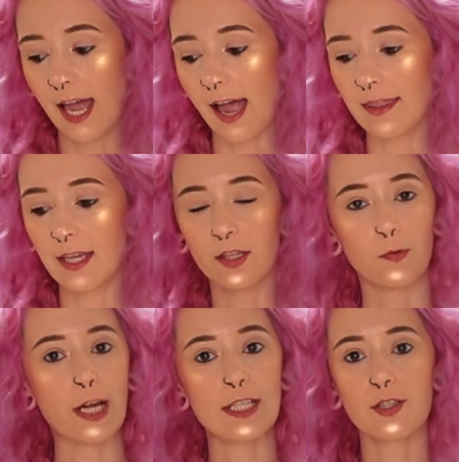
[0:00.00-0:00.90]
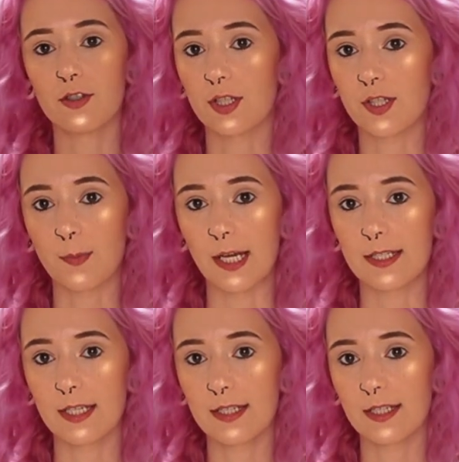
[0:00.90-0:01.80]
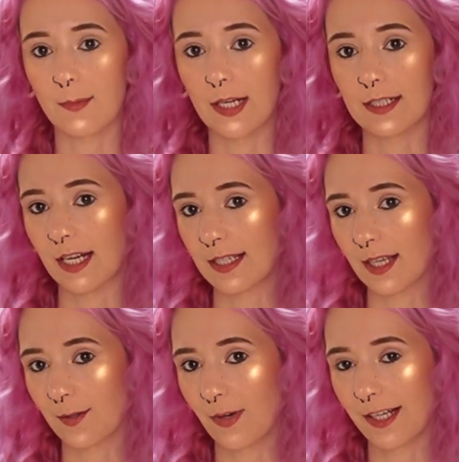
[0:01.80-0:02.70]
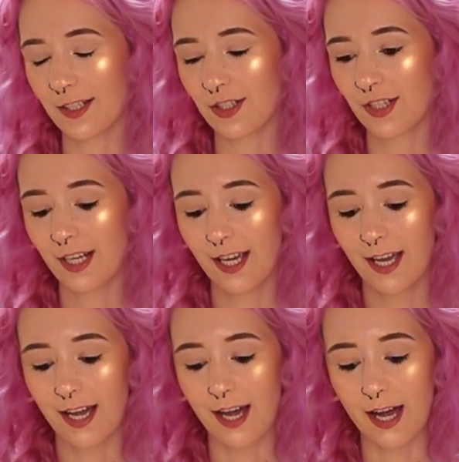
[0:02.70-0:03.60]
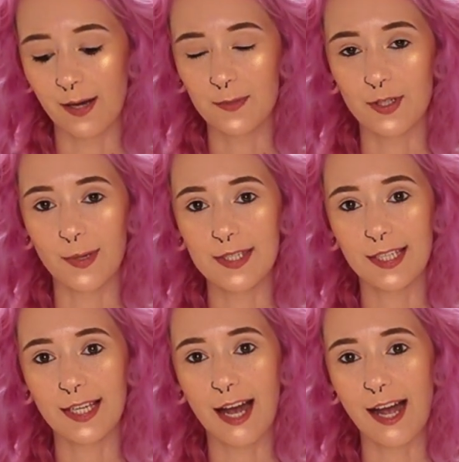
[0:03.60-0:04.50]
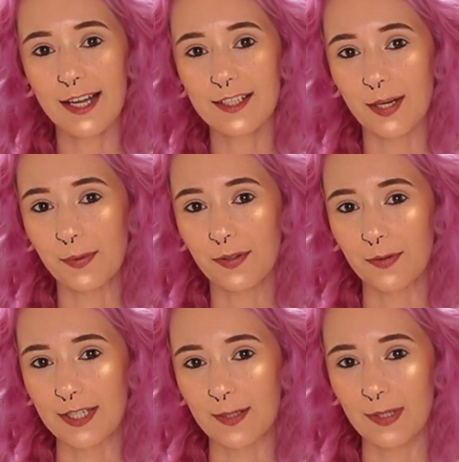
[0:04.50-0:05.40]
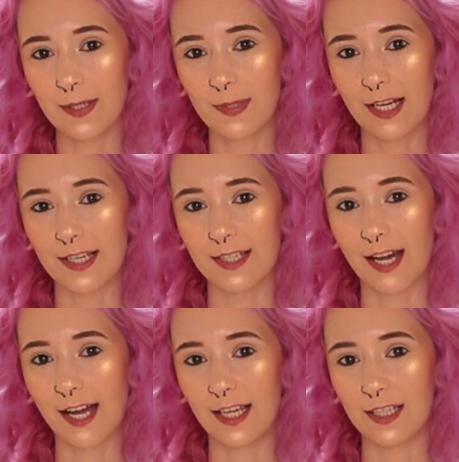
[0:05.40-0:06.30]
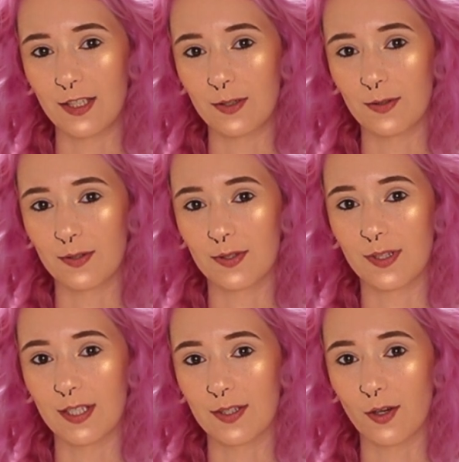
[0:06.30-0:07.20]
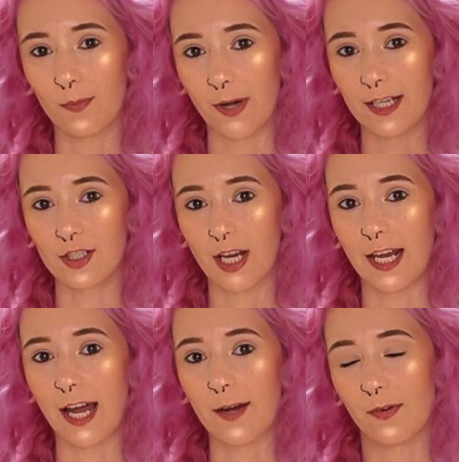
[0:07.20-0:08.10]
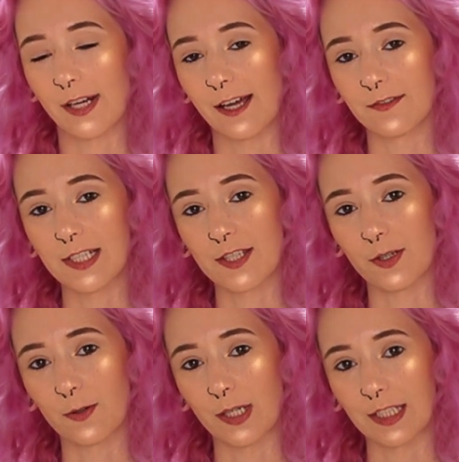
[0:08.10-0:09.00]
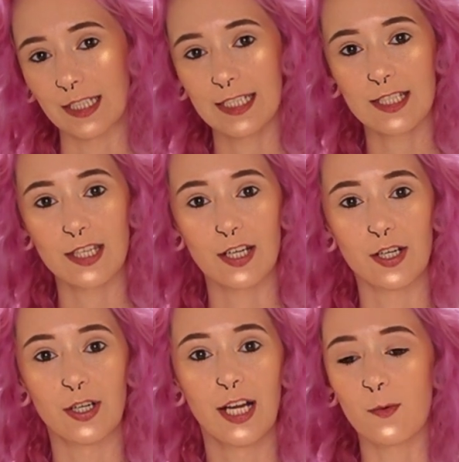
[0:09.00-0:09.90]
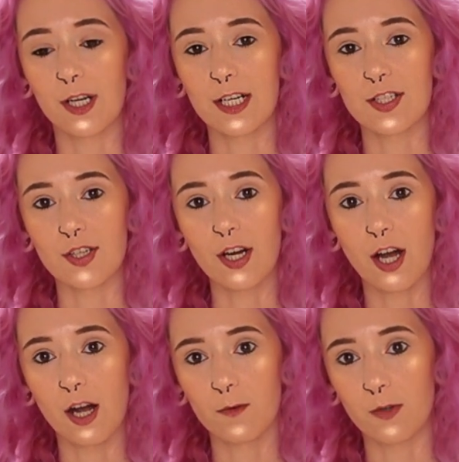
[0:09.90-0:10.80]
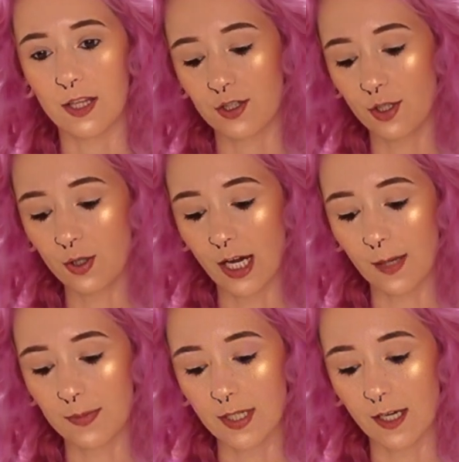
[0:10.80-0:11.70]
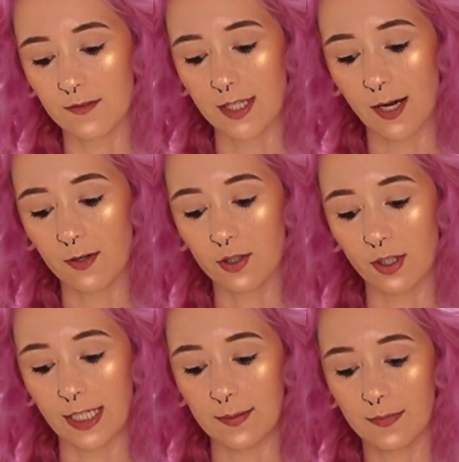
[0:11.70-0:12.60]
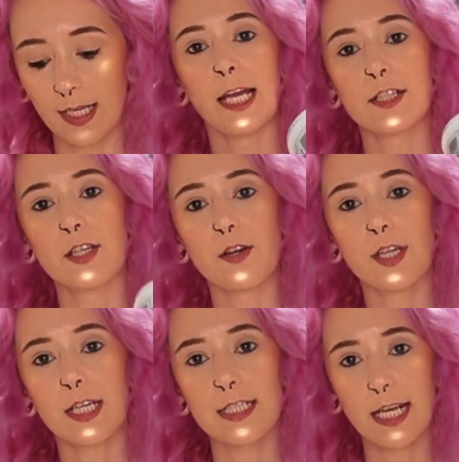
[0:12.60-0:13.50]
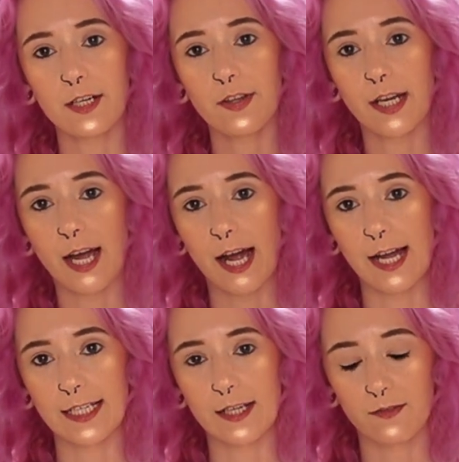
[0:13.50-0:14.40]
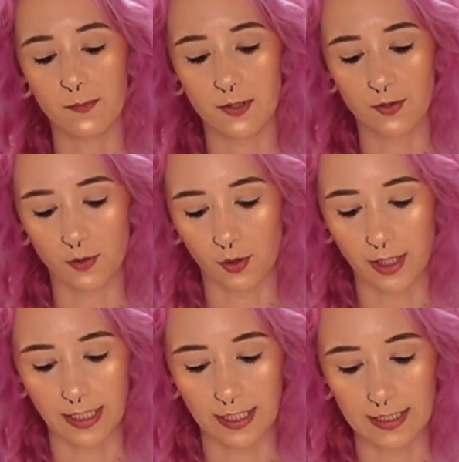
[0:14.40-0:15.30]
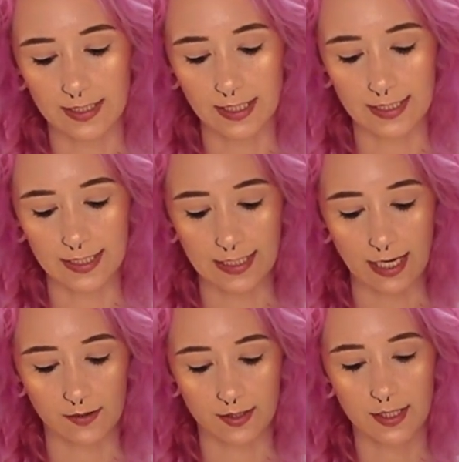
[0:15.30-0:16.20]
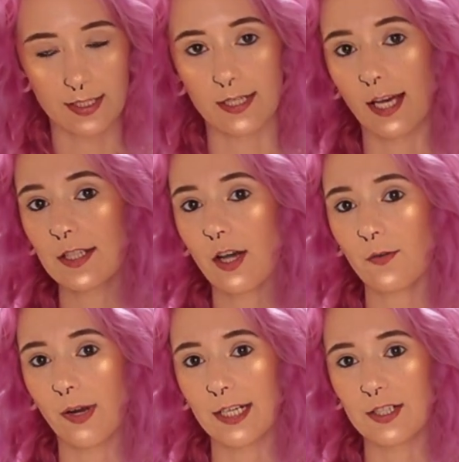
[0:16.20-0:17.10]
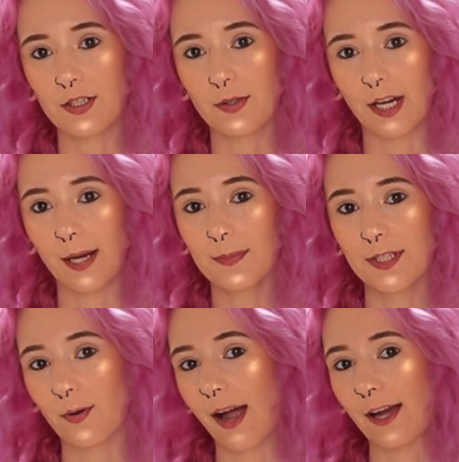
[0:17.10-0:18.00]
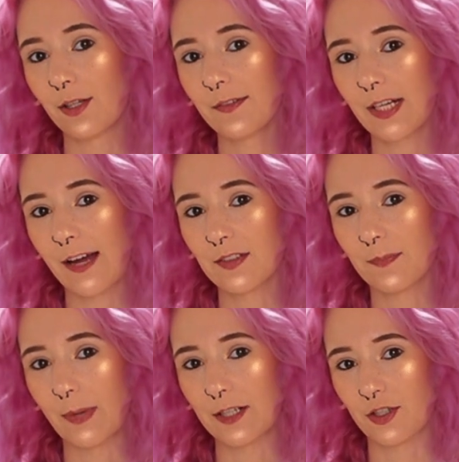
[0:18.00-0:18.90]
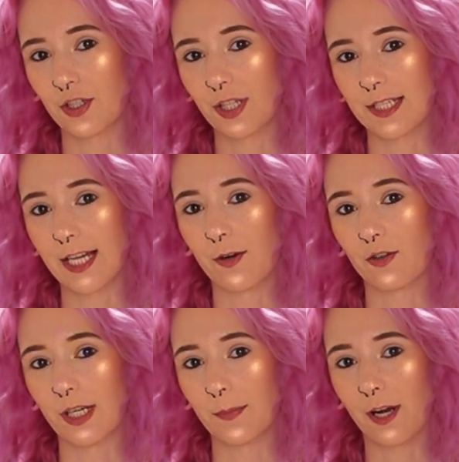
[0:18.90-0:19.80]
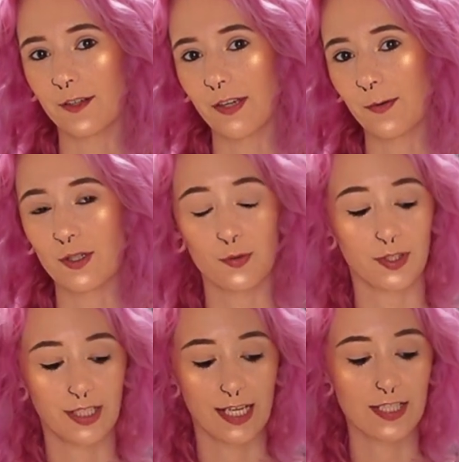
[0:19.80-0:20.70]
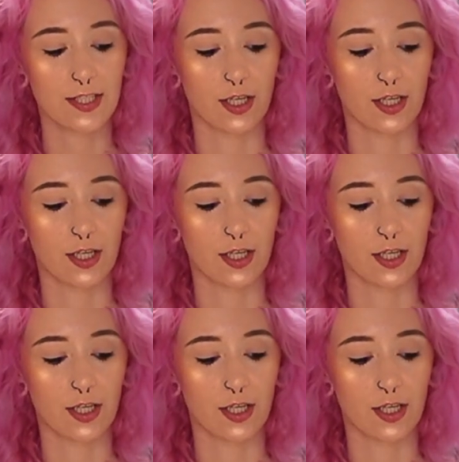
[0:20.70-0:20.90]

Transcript: And then the rest are just spices to make it taste like ranch. So basically I double the recipe because I use this so much and I run out of it so quickly. So we're going to start off with 2 cups of sour cream. And so the container that I get from the store is 16 ounces, and that's already 2 cups, so I don't even have to measure the sour cream part of it, which is really nice.